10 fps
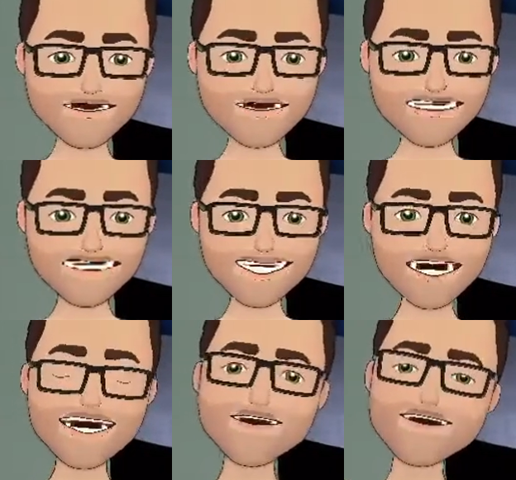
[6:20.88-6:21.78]
And this
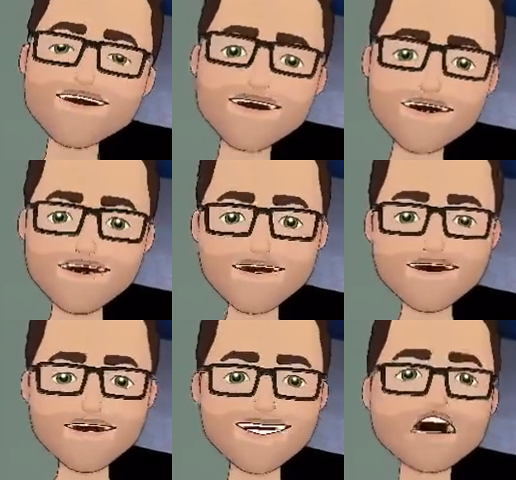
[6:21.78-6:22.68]
small-scale study
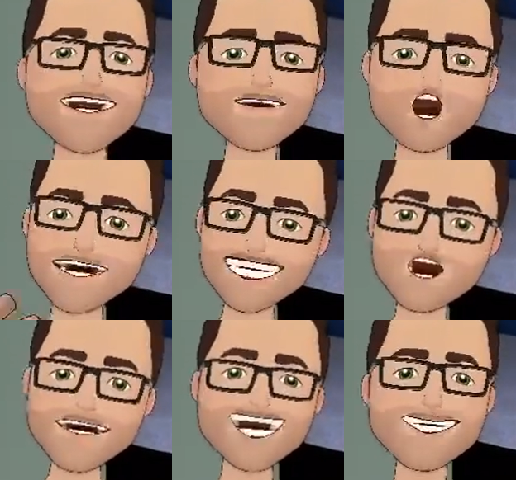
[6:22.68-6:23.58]
suggests that that might
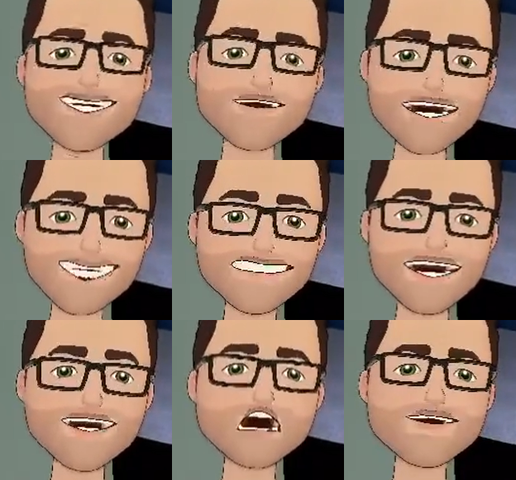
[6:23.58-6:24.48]
actually help improve
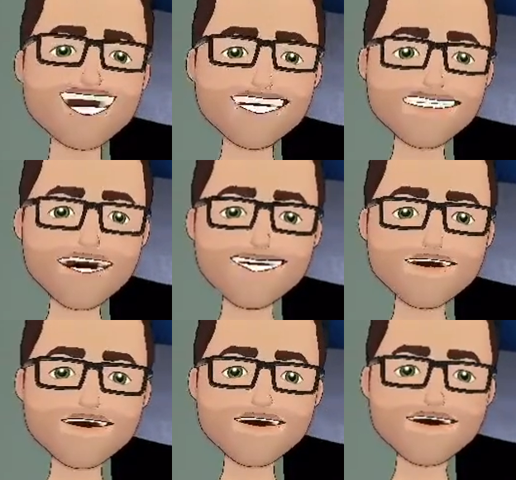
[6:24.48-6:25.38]
things. So
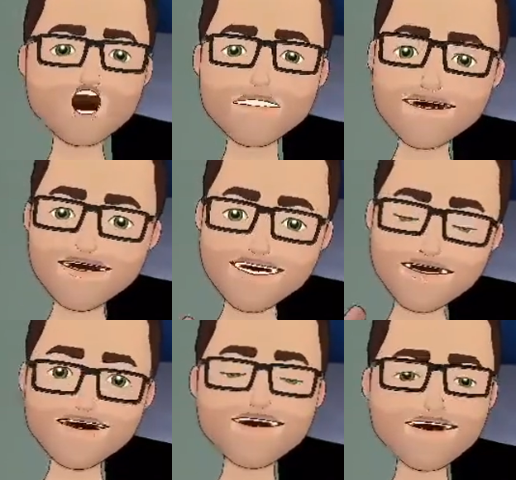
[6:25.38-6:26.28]
isn't that incredible
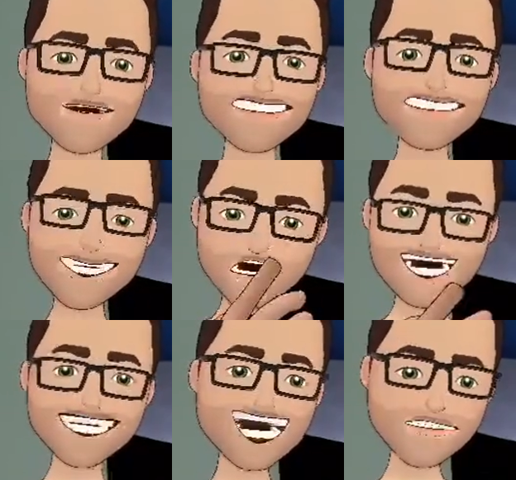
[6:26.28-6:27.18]
that you can do this with
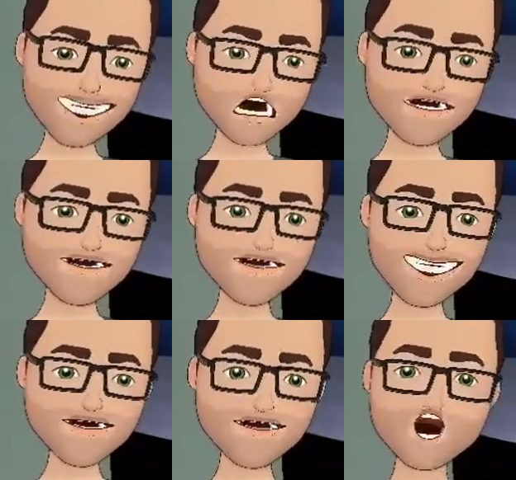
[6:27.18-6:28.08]
virtual reality? And I think
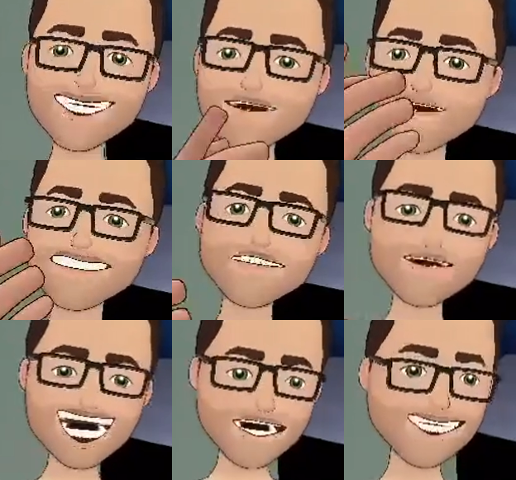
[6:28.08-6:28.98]
you'll also agree
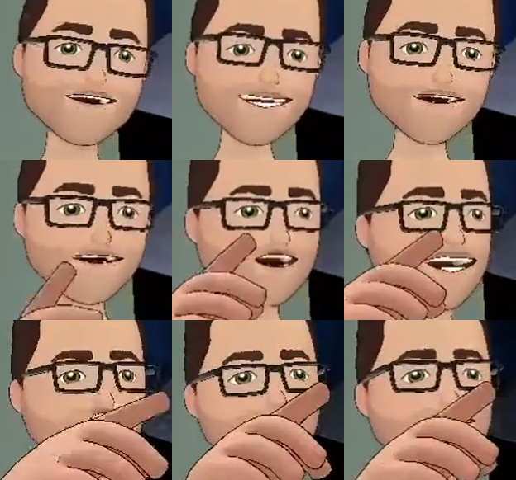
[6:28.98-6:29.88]
this would be
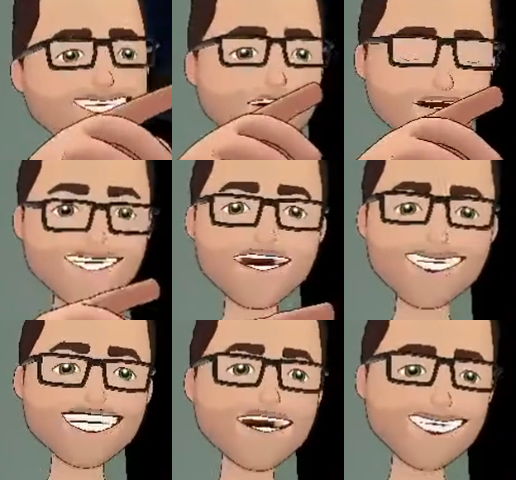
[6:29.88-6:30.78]
exceptionally difficult to
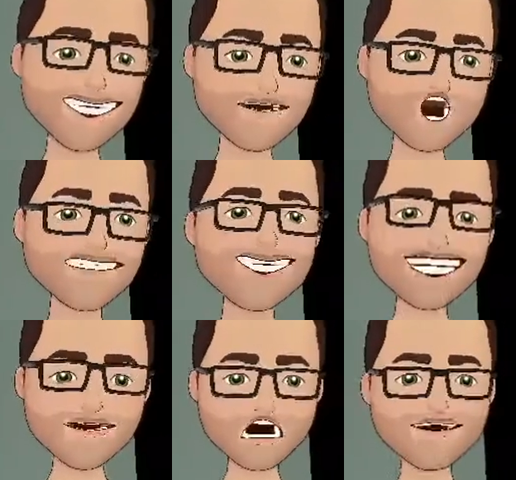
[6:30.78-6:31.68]
do
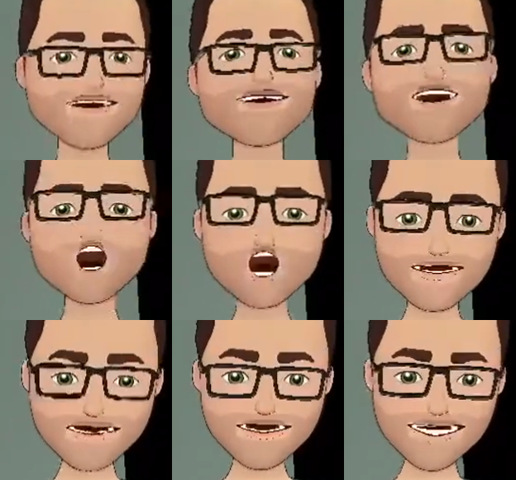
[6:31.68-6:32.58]
in the real
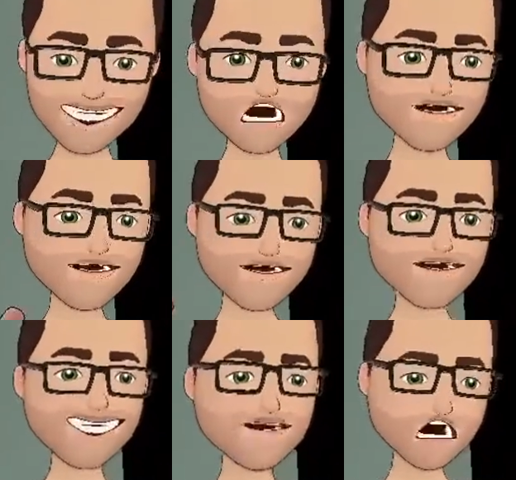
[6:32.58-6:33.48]
world or the physical world.